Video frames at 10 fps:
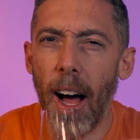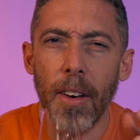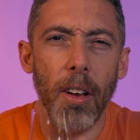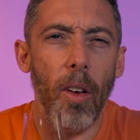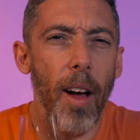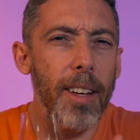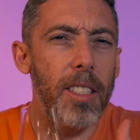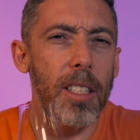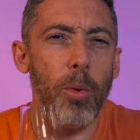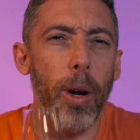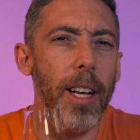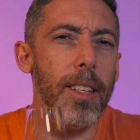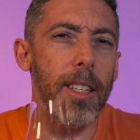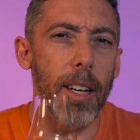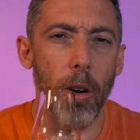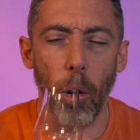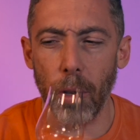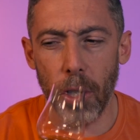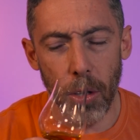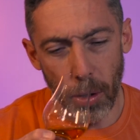underlying sweetness in it all
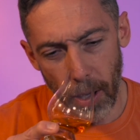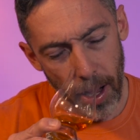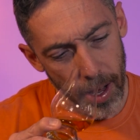too.